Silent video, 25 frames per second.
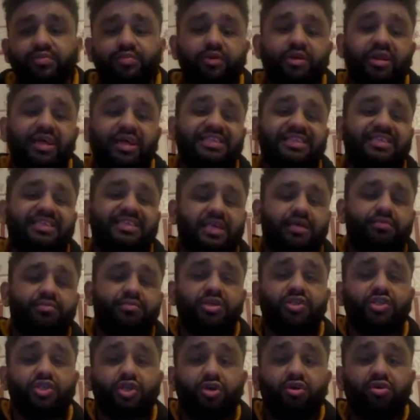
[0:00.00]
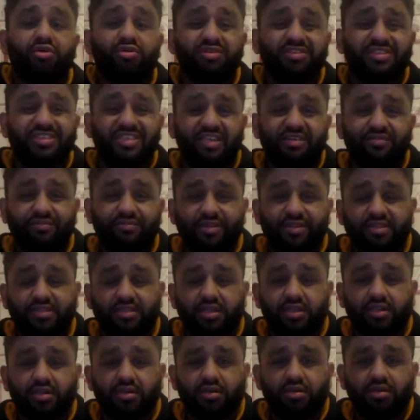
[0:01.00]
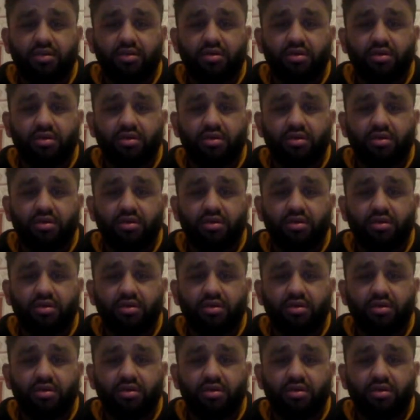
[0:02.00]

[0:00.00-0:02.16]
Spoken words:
but at the same time, Shakur Stevenson